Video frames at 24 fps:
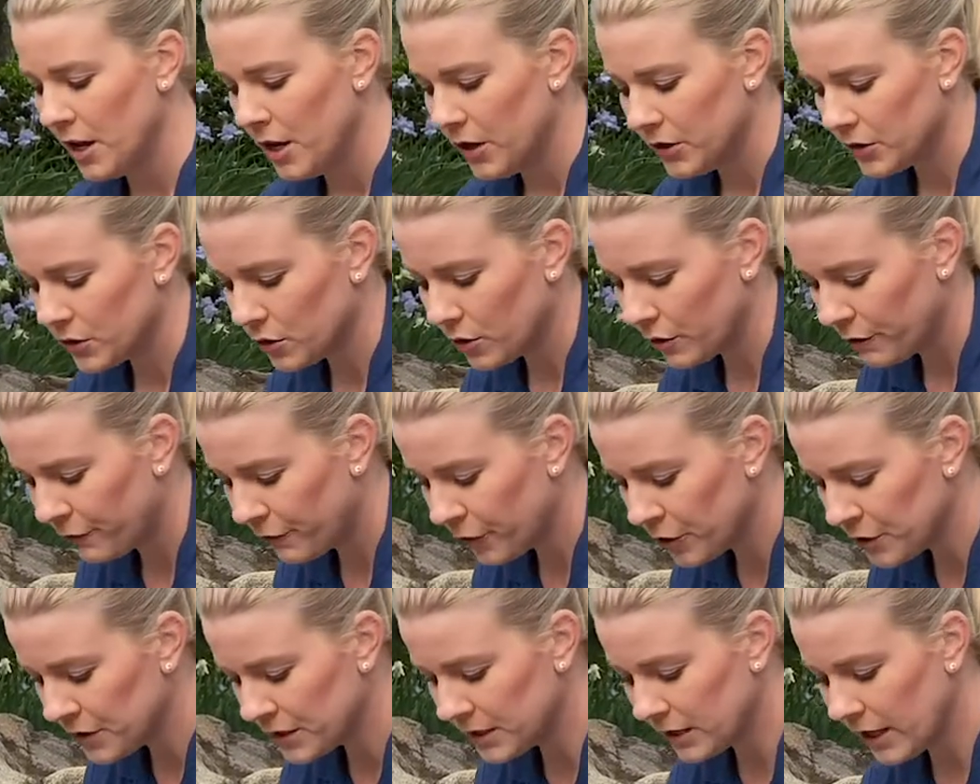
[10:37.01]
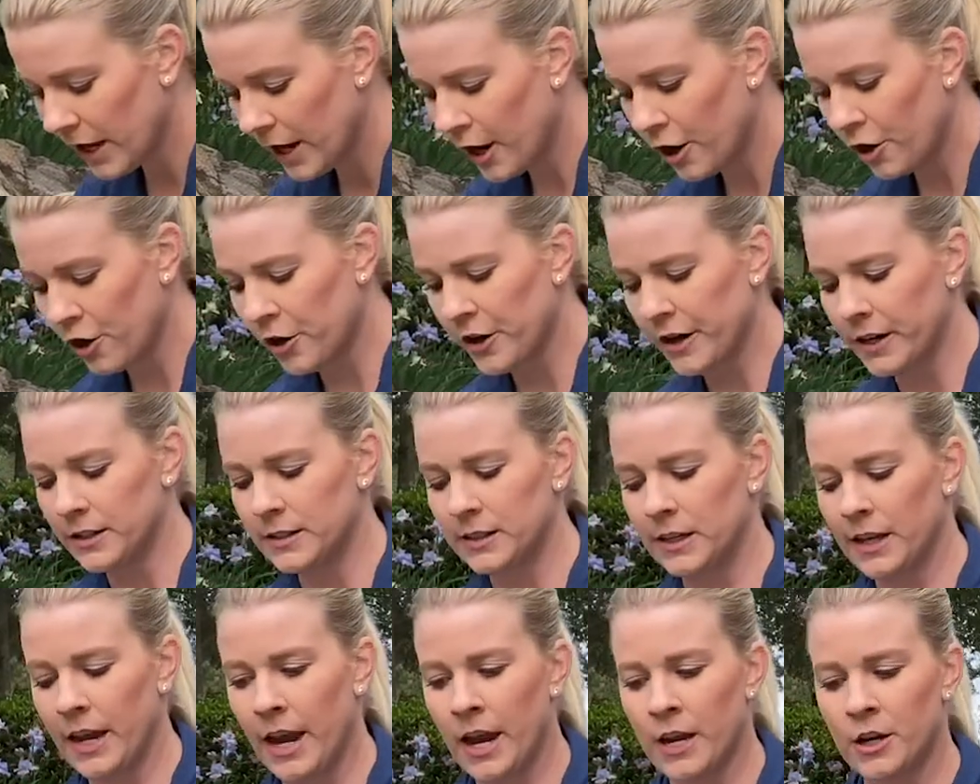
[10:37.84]
So the first layer is
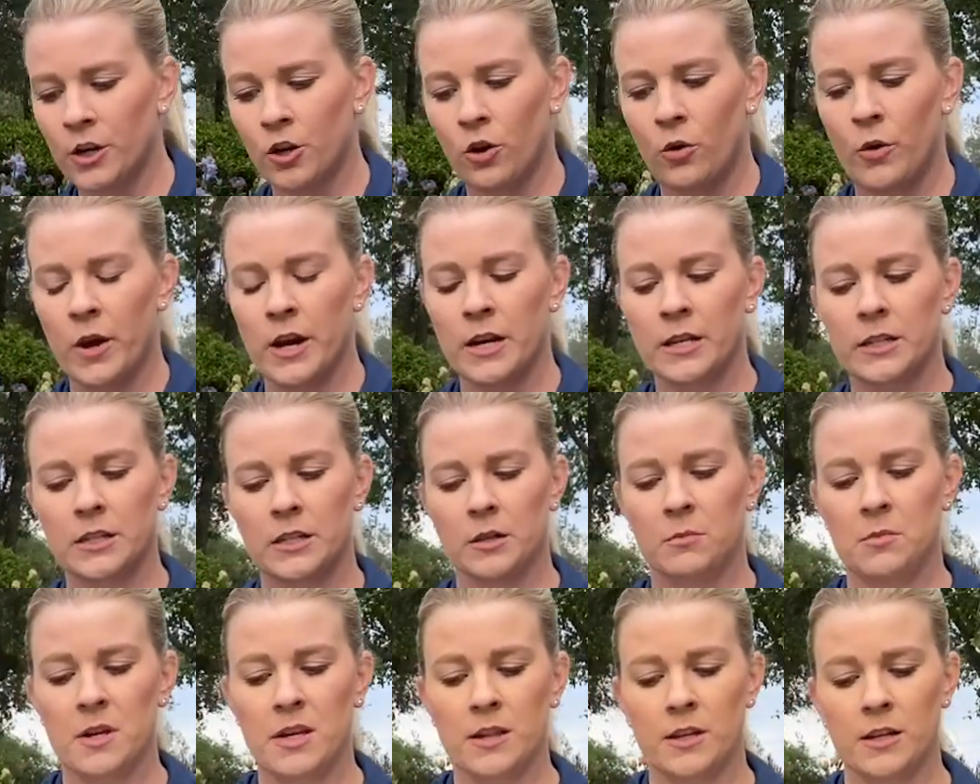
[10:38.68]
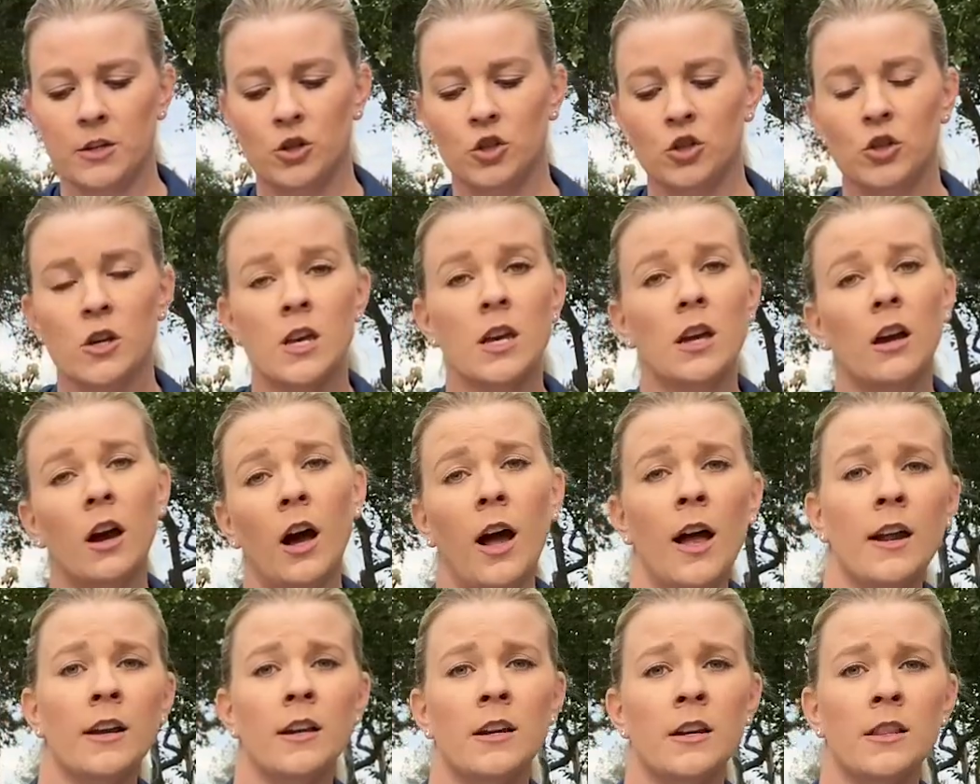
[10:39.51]
again going to be this sheet
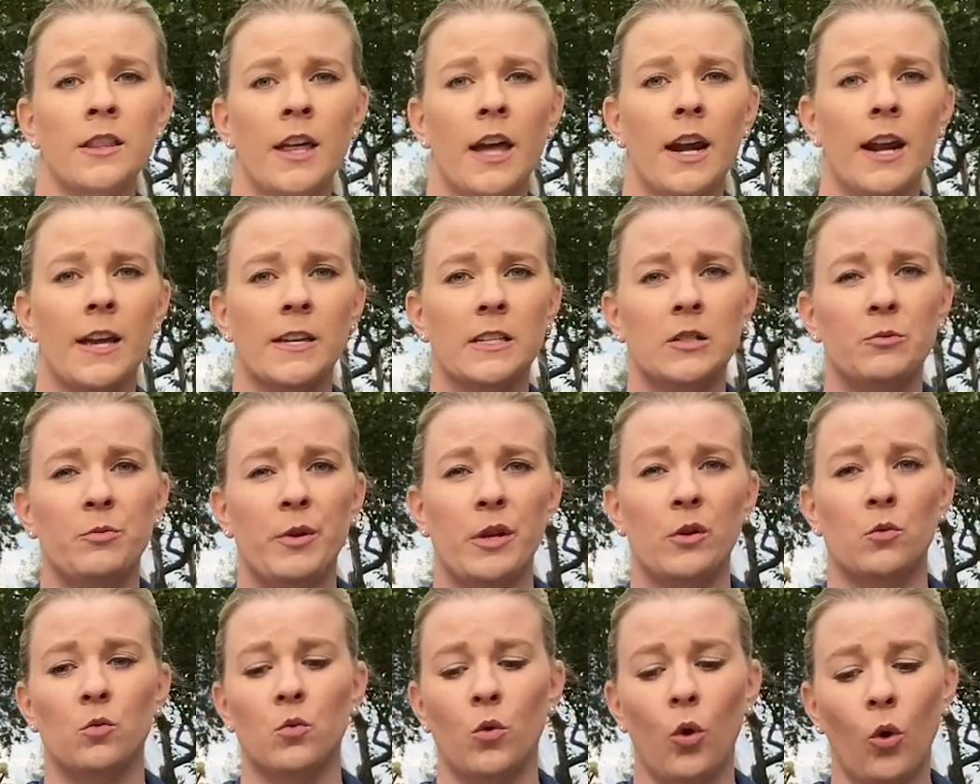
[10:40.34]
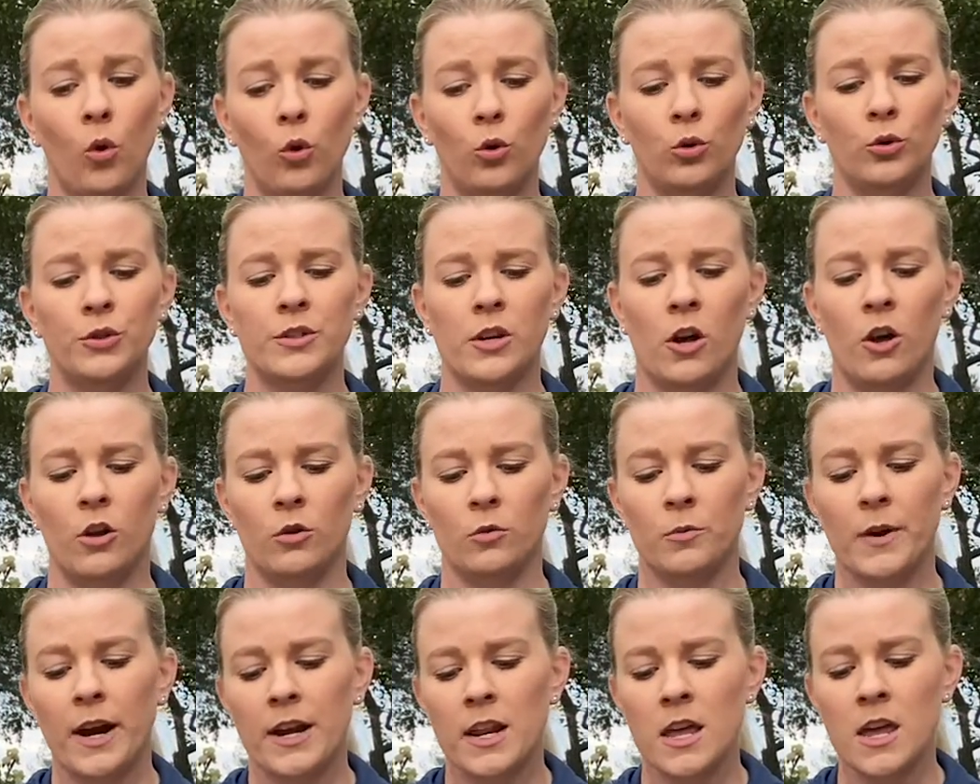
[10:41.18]
cotton that has been rolled
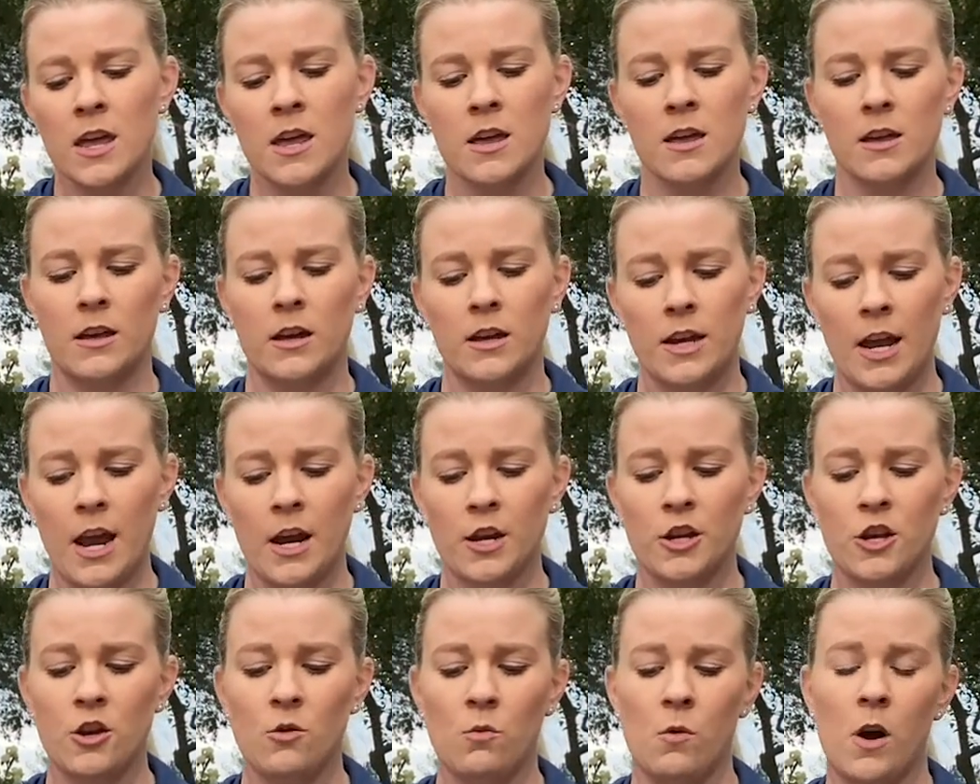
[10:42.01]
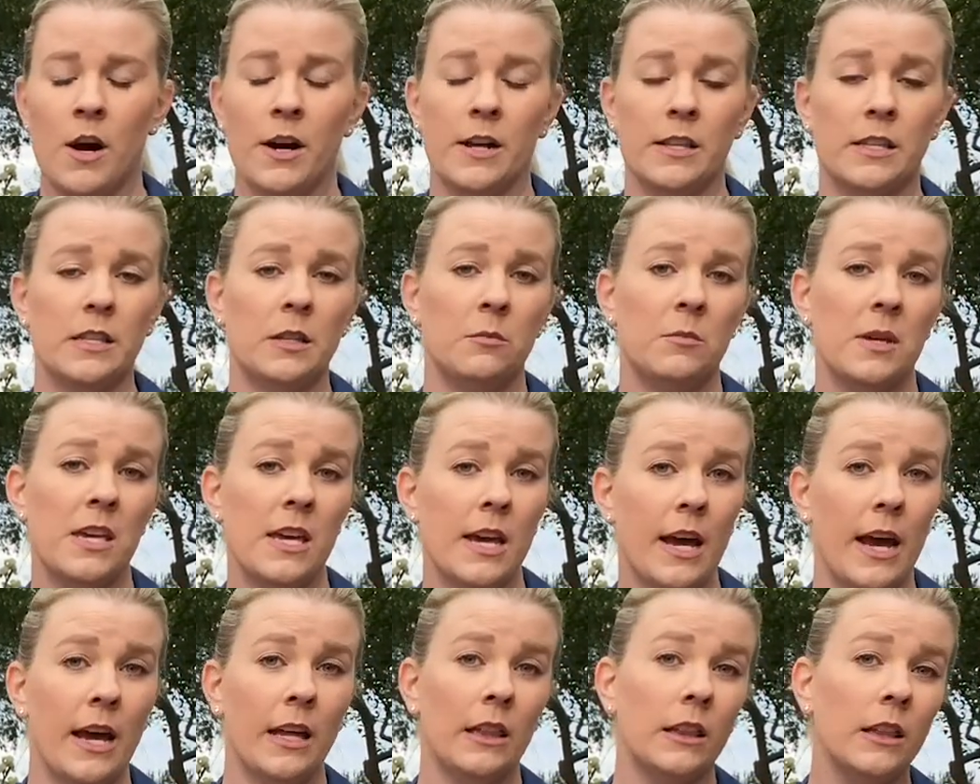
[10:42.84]
already. Again, you want it to be
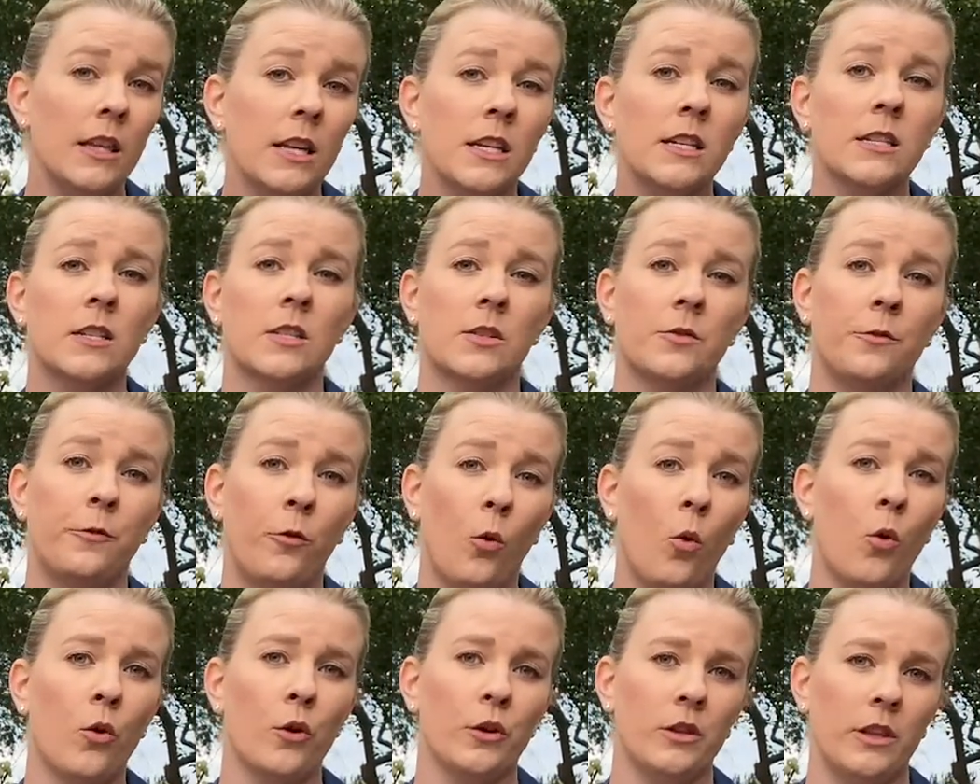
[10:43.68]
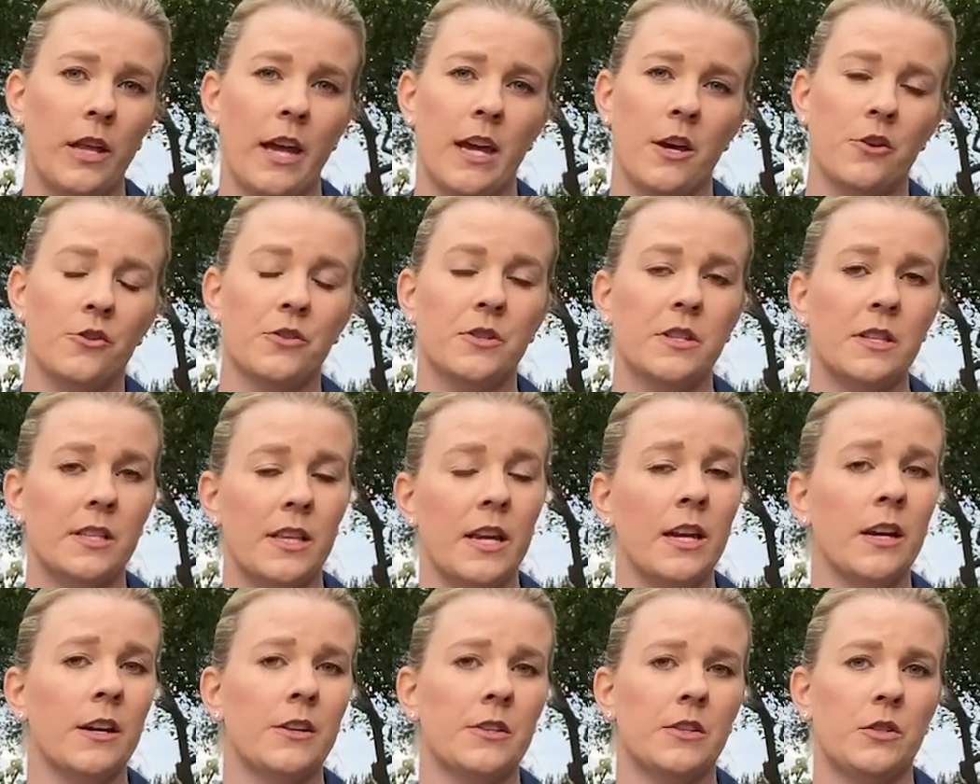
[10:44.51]
at least 4 layers
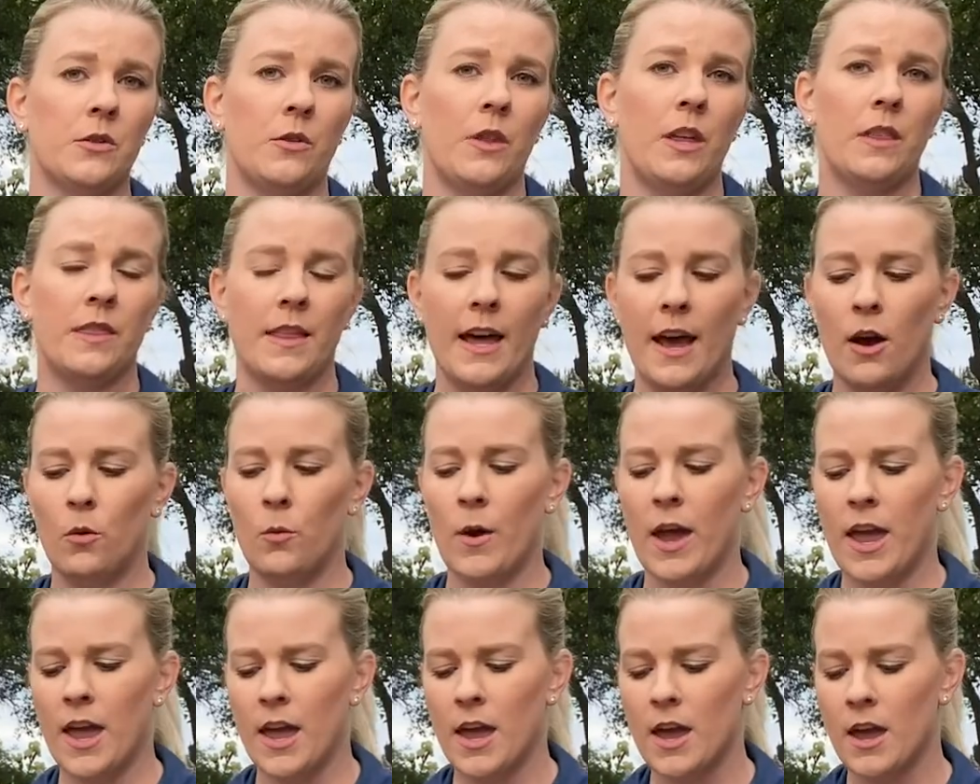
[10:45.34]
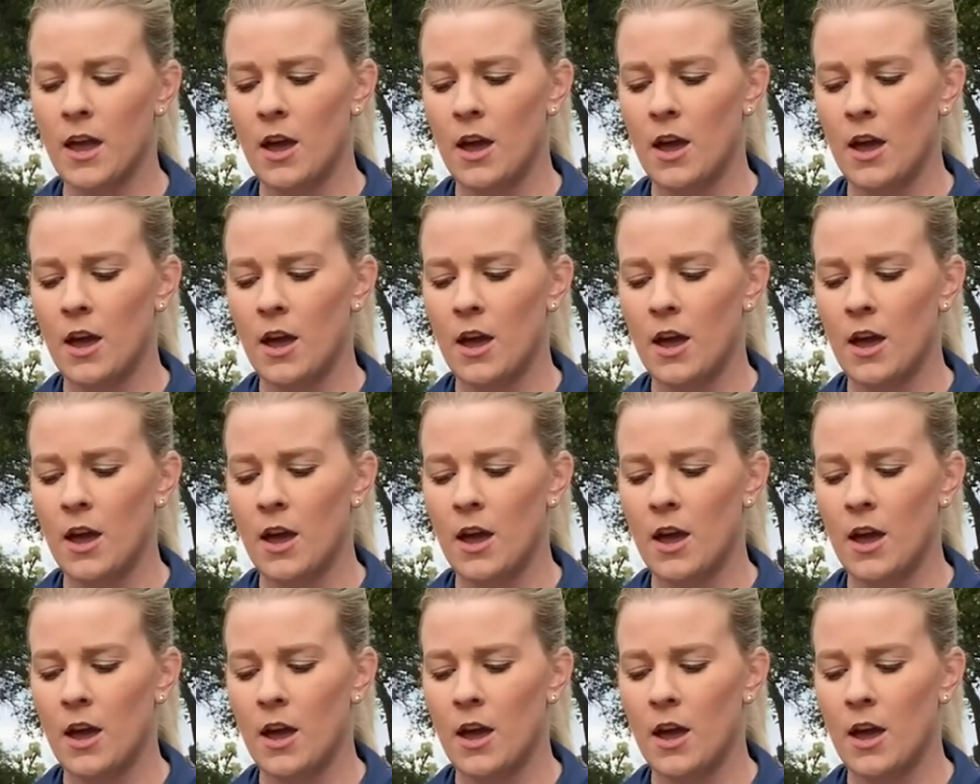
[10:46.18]
thick, so that way